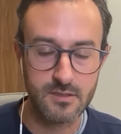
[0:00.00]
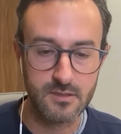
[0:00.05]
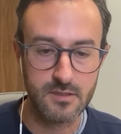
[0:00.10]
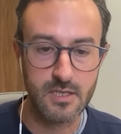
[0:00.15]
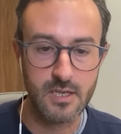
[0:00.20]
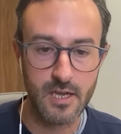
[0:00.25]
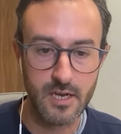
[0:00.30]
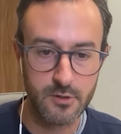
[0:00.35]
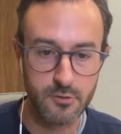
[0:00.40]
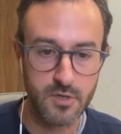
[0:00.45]

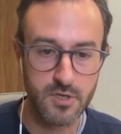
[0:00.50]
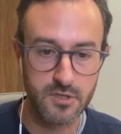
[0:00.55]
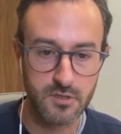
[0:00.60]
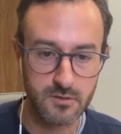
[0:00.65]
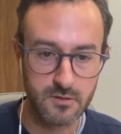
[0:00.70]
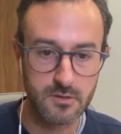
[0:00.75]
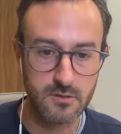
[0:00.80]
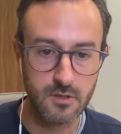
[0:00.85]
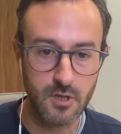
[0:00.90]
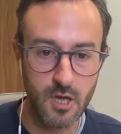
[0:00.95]

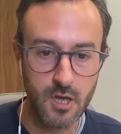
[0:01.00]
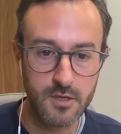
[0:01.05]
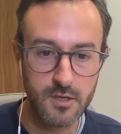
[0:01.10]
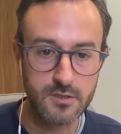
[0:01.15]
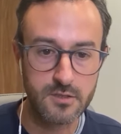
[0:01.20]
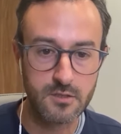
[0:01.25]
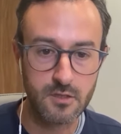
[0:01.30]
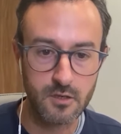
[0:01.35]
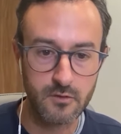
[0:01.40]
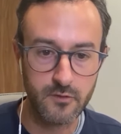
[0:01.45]
dehydration, is
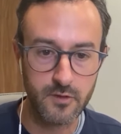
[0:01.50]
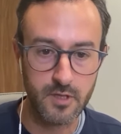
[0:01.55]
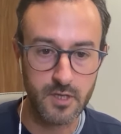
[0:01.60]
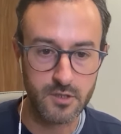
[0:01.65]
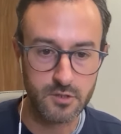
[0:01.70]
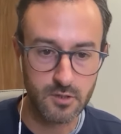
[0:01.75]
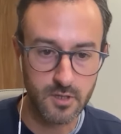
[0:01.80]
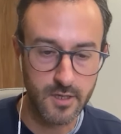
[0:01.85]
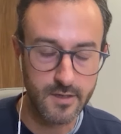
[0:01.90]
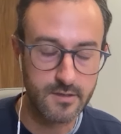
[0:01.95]
loss of
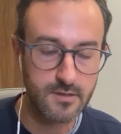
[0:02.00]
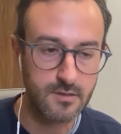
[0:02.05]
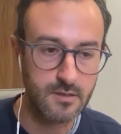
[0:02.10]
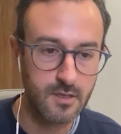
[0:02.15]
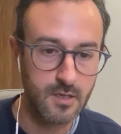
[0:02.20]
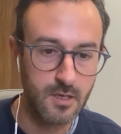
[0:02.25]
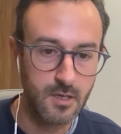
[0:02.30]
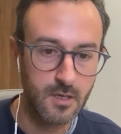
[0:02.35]
electrolytes.